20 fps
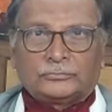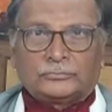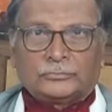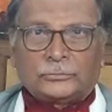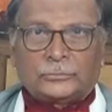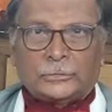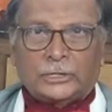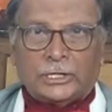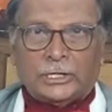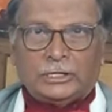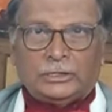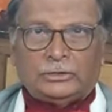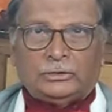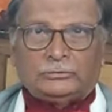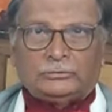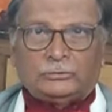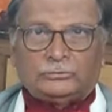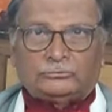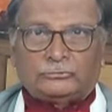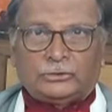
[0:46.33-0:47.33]
in
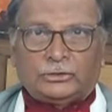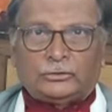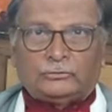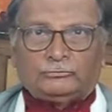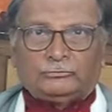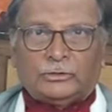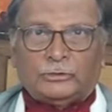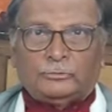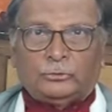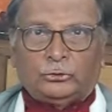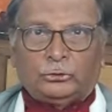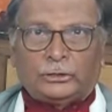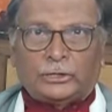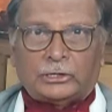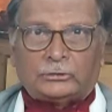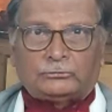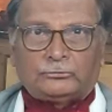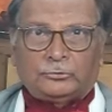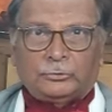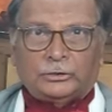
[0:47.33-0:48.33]
the state of Jammu and
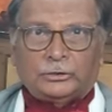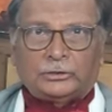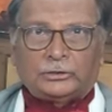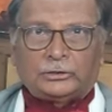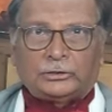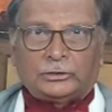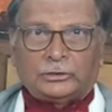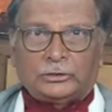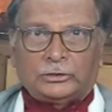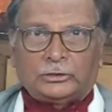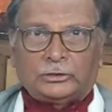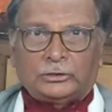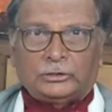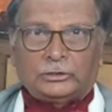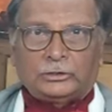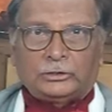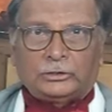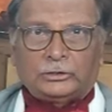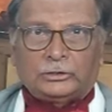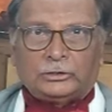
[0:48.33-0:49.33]
Kashmir
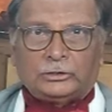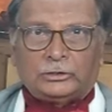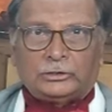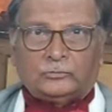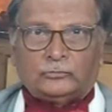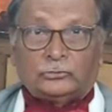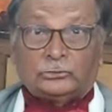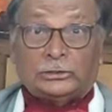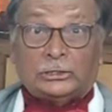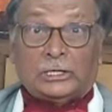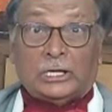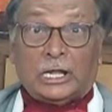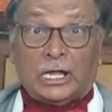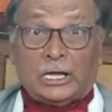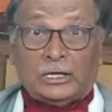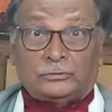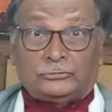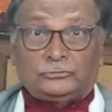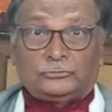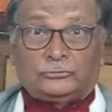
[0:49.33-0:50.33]
for the
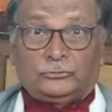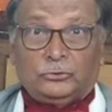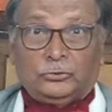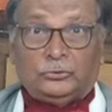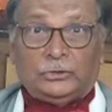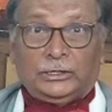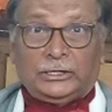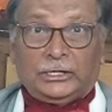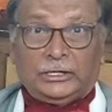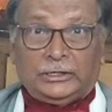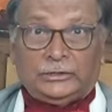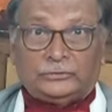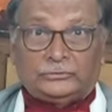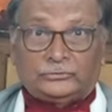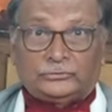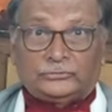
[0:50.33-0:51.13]
last 2 decades.